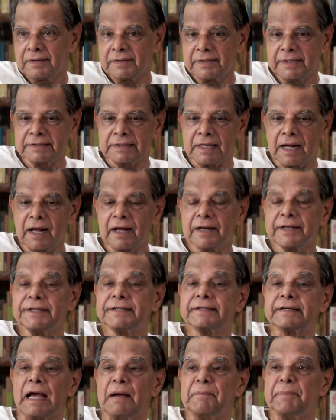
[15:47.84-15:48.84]
This R
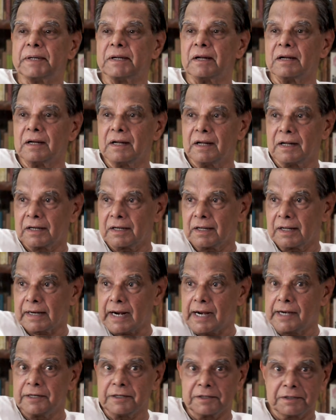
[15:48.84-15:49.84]
is capital R,
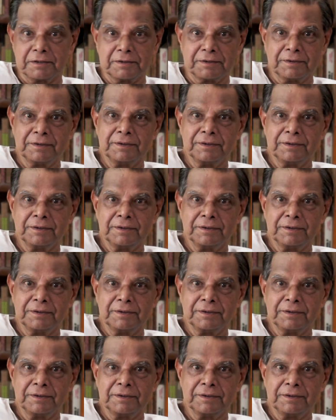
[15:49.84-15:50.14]
rider.